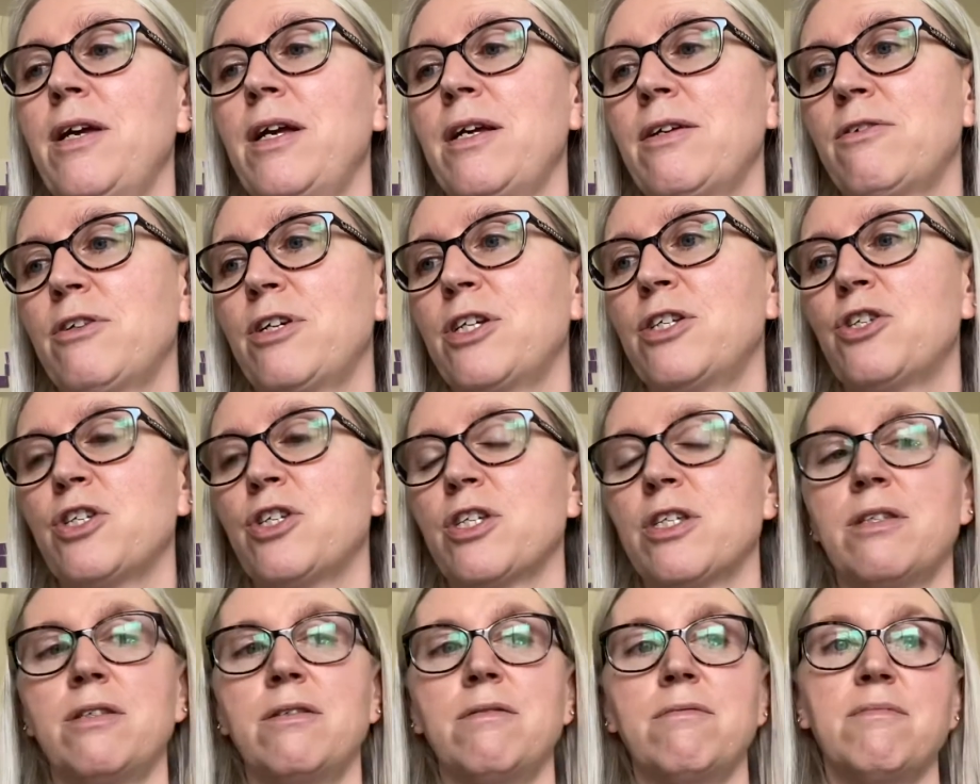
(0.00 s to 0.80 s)
can
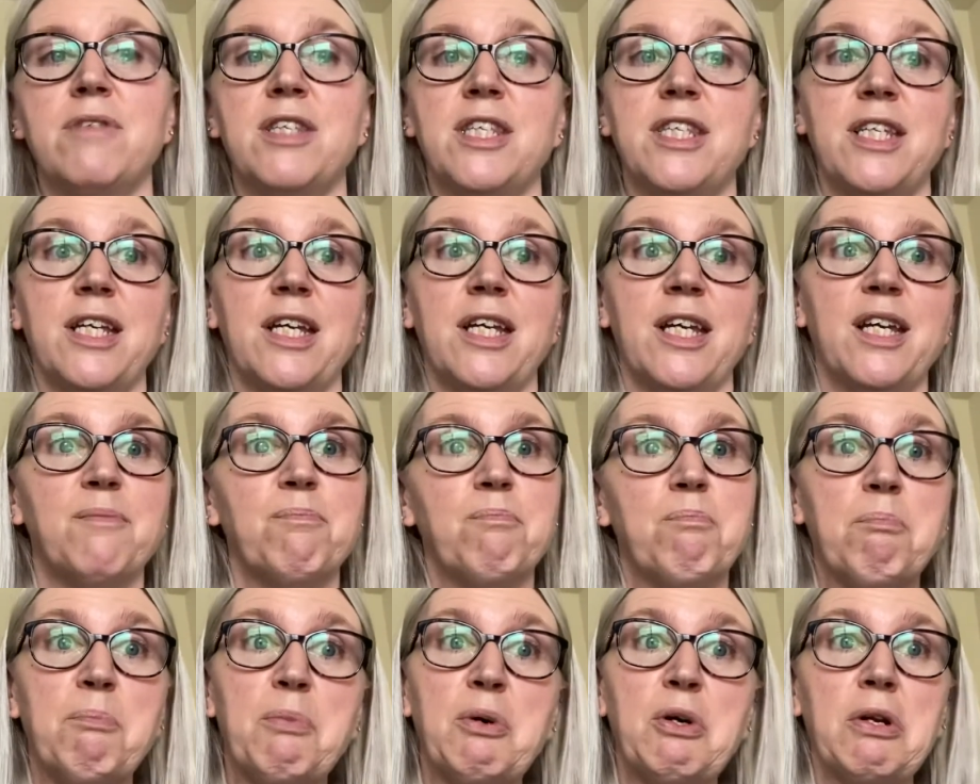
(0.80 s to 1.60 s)
just stick
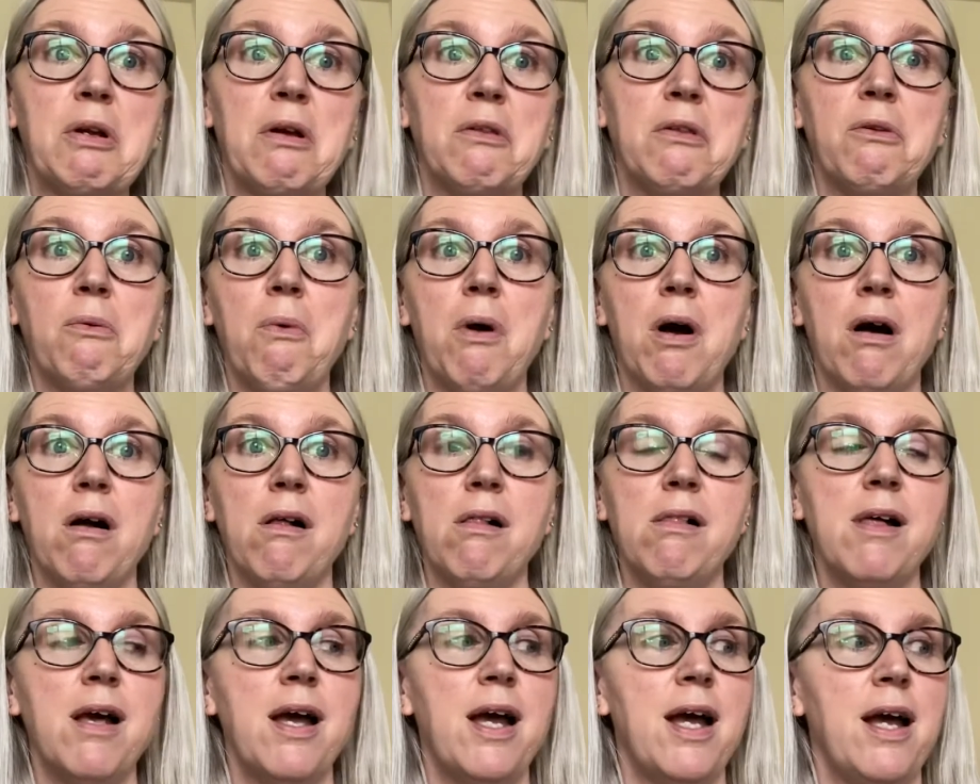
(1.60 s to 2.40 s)
and put on the
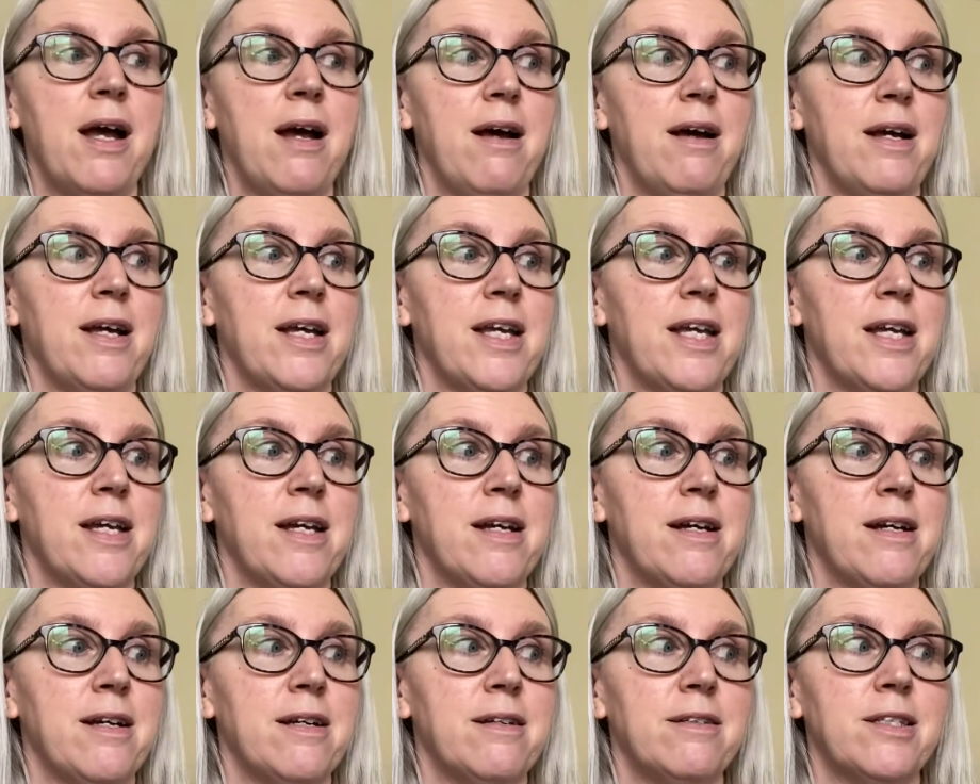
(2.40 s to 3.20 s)
wall
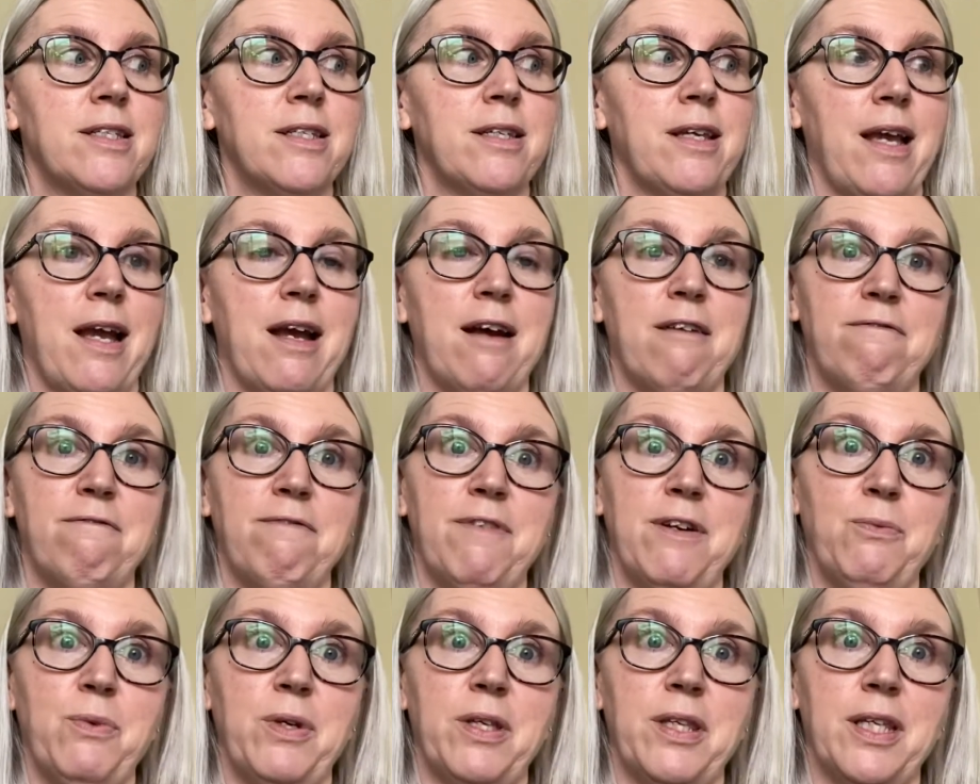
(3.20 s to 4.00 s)
and have
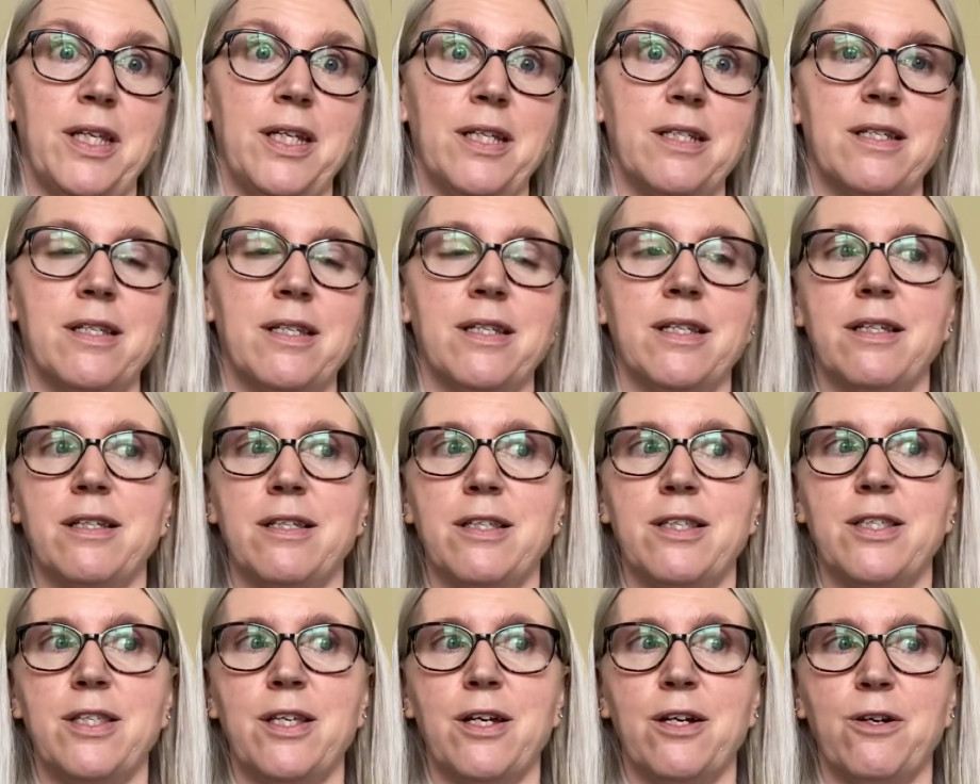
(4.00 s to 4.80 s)
fun with it.
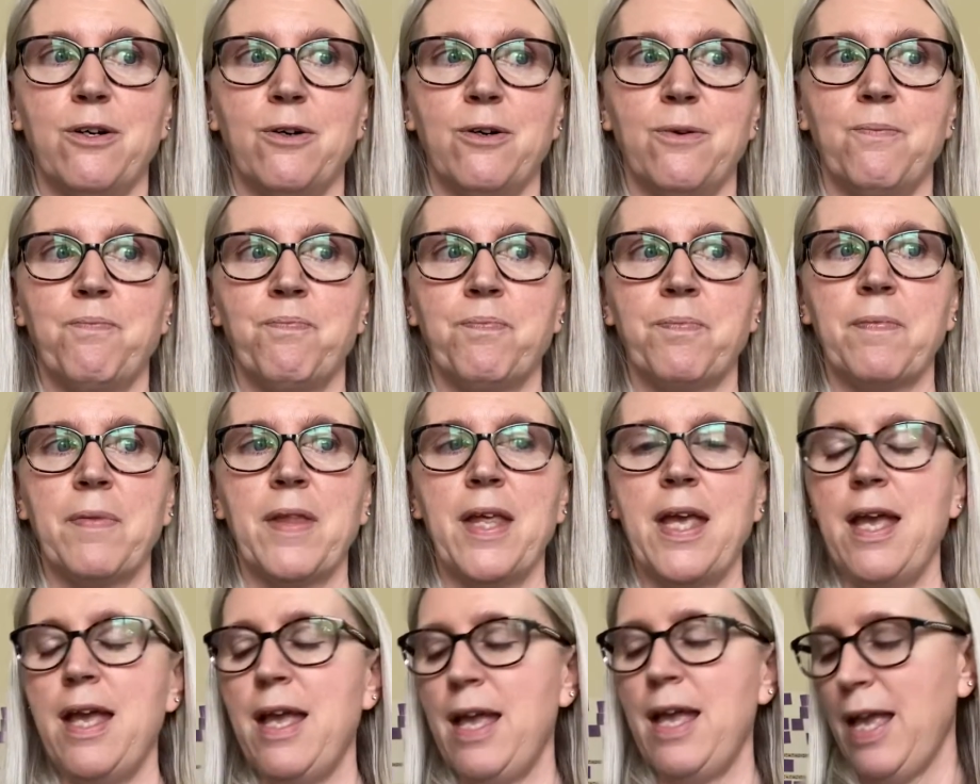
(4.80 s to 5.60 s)
So
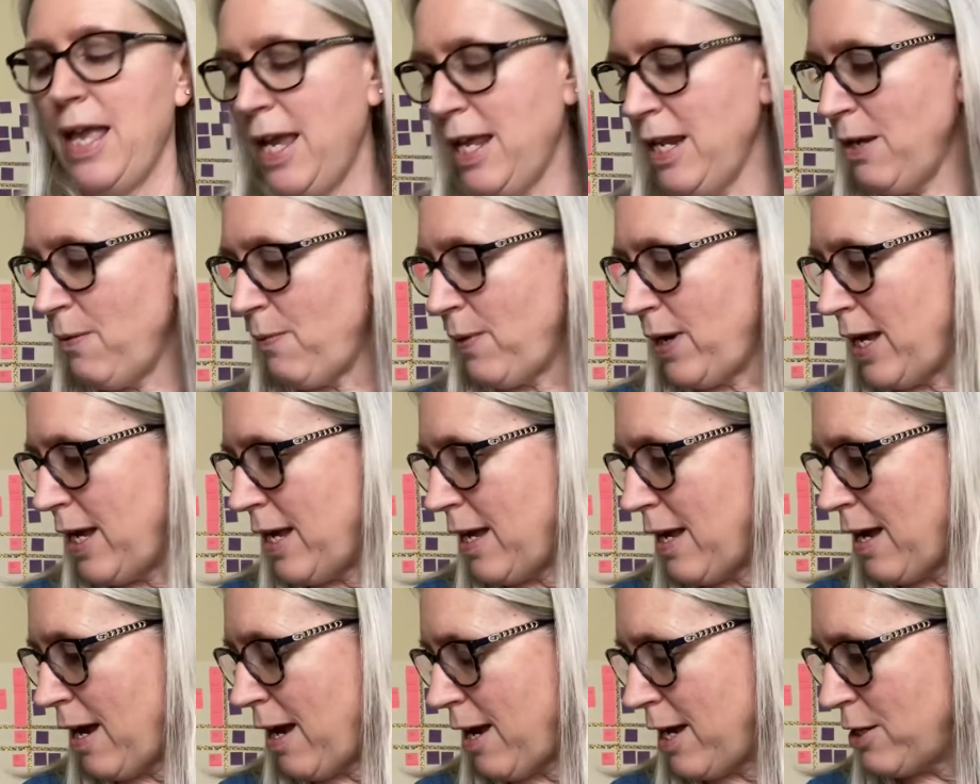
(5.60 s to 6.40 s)

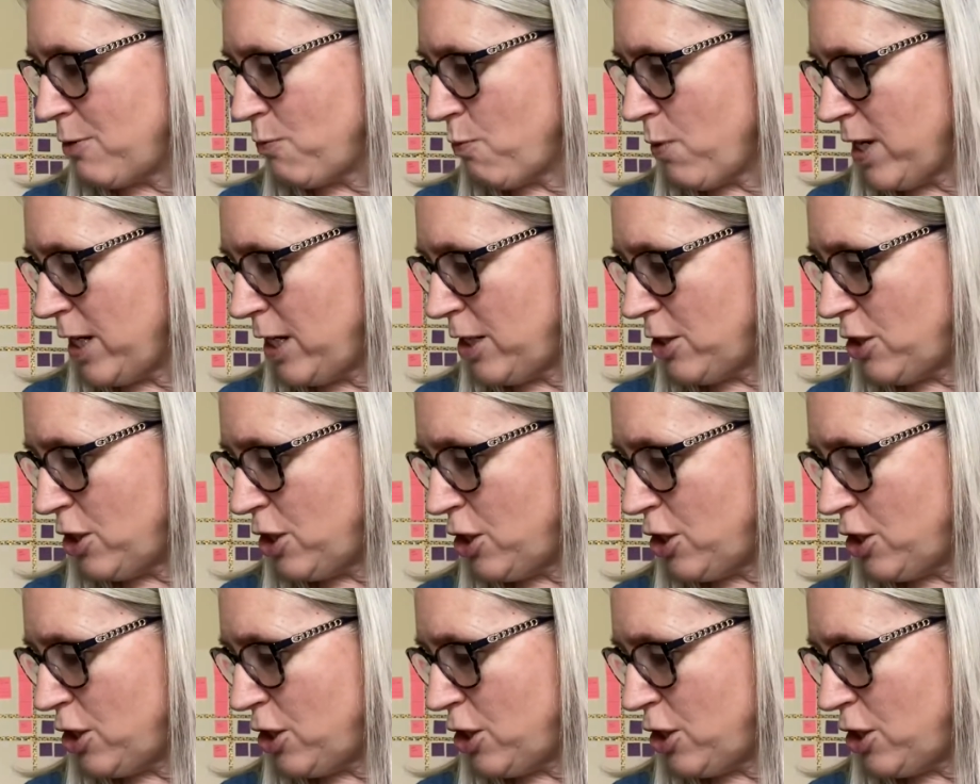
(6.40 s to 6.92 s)
anyway, I wanted to